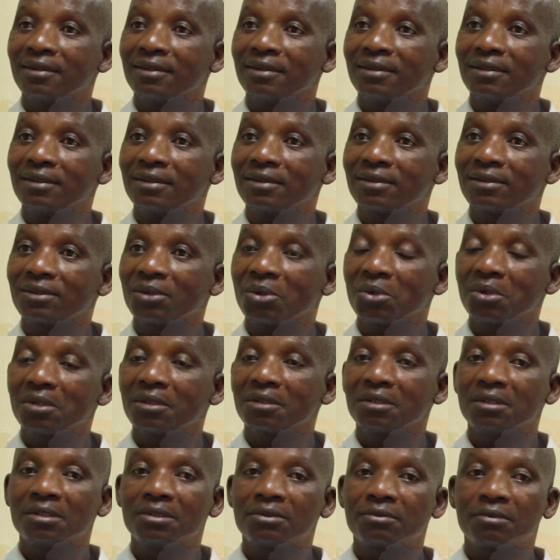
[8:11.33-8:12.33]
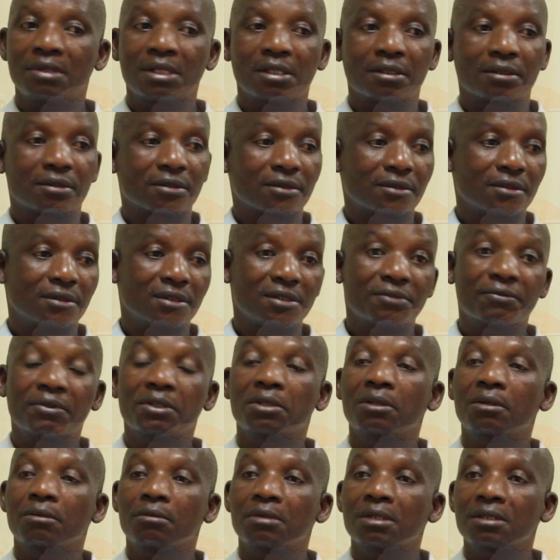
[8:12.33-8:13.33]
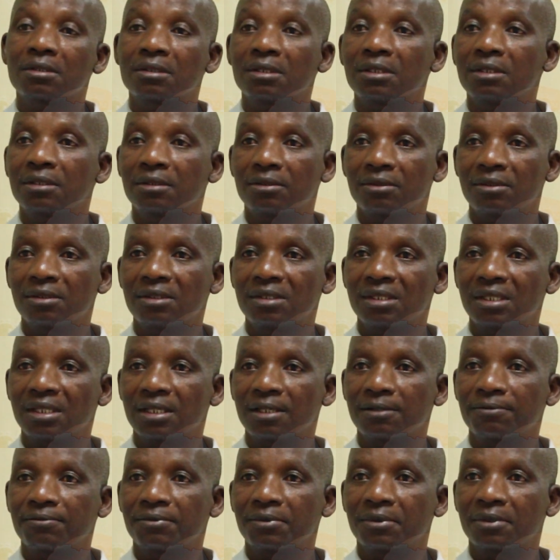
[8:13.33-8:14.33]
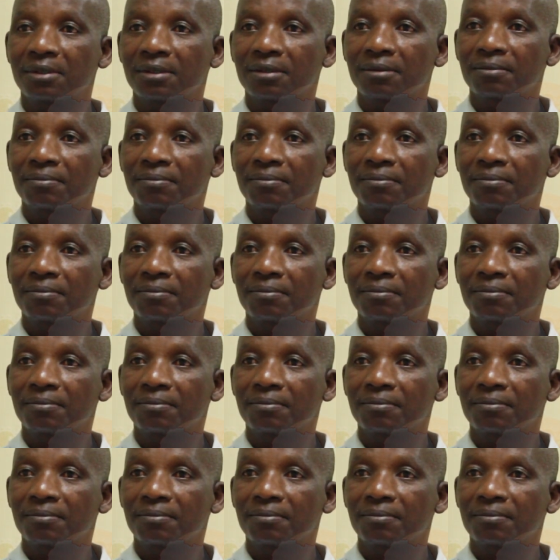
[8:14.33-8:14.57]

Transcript: Yes, all these regs, even the ones that exist in Africa,